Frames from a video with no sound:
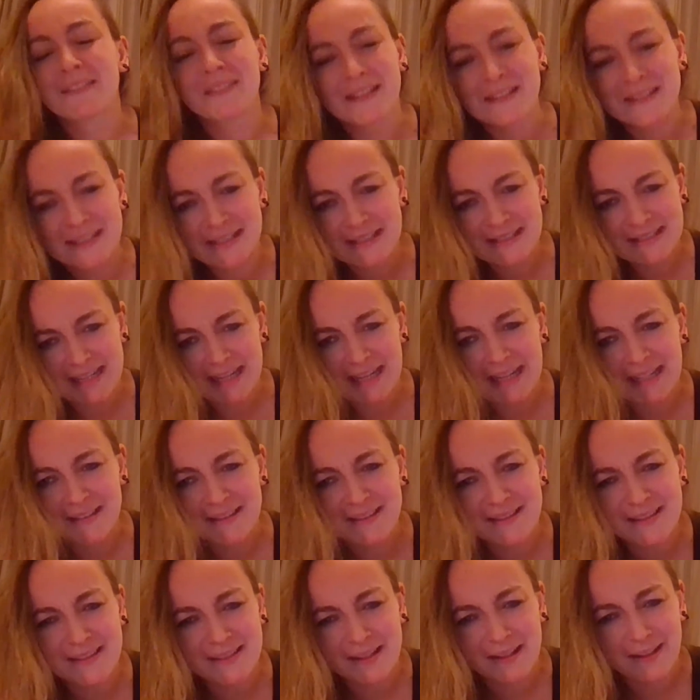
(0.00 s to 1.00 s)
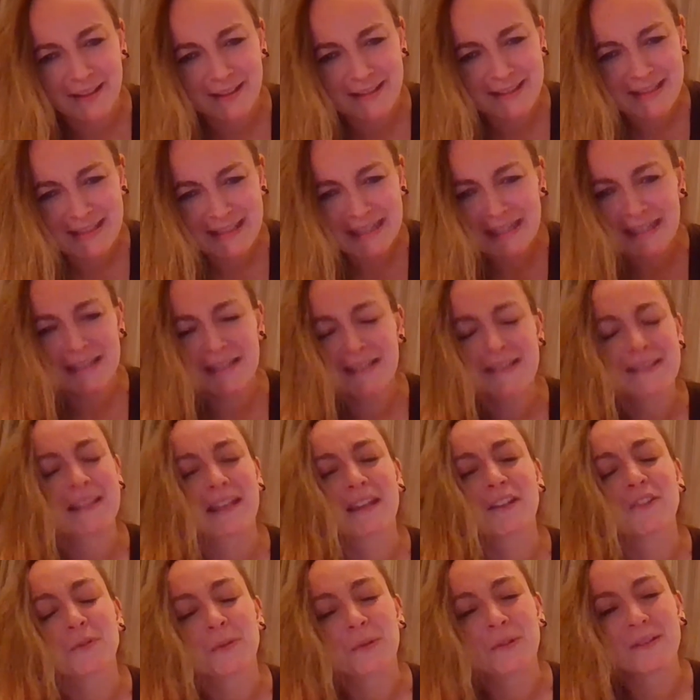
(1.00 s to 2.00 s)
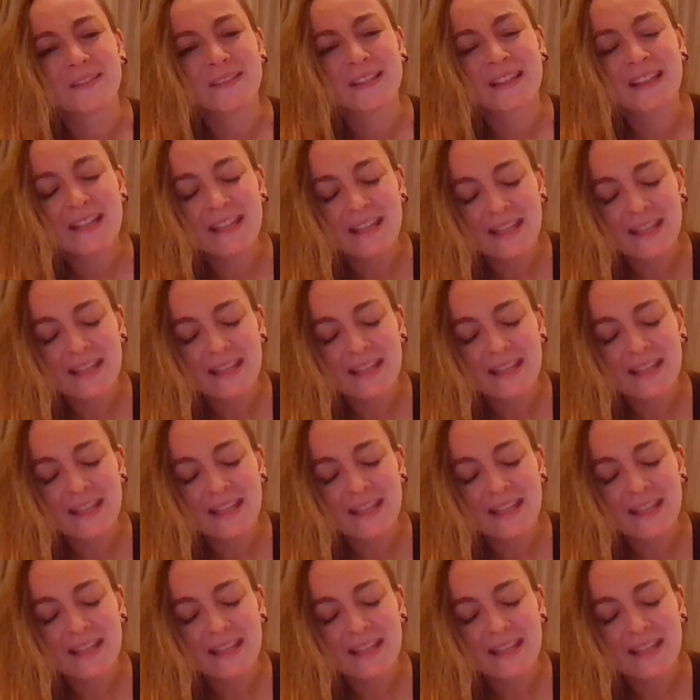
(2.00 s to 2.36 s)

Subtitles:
that dictates our daily schedules,